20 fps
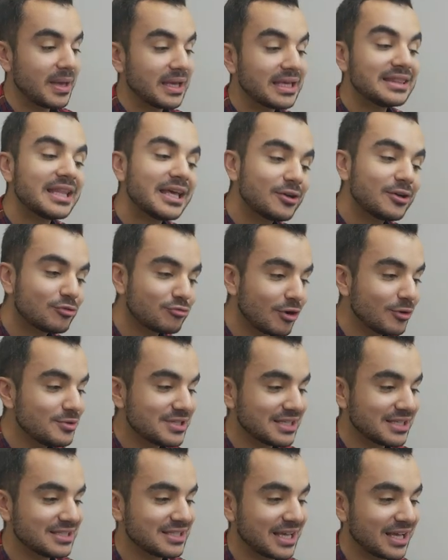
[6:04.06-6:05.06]
making their
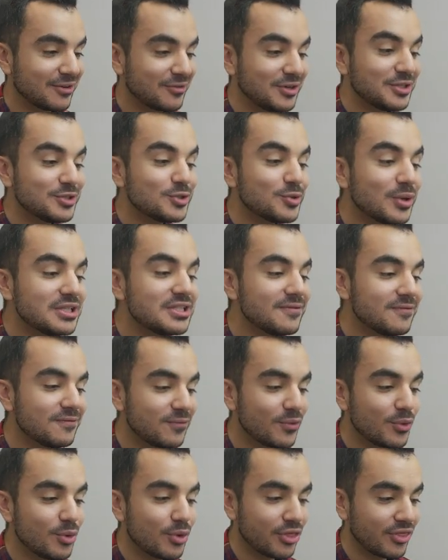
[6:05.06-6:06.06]
gross salary
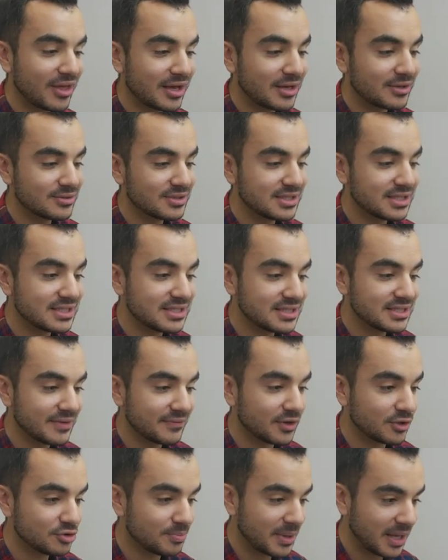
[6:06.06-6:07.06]

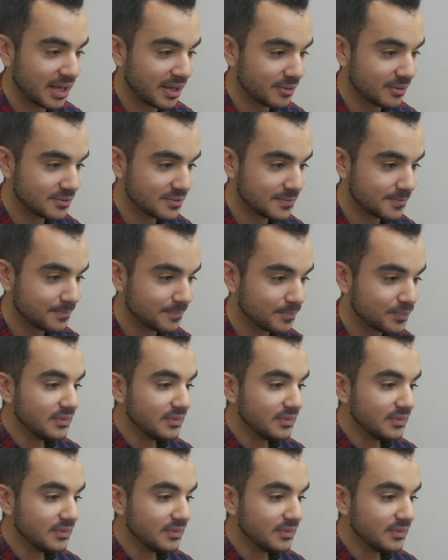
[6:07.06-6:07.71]
£24,700.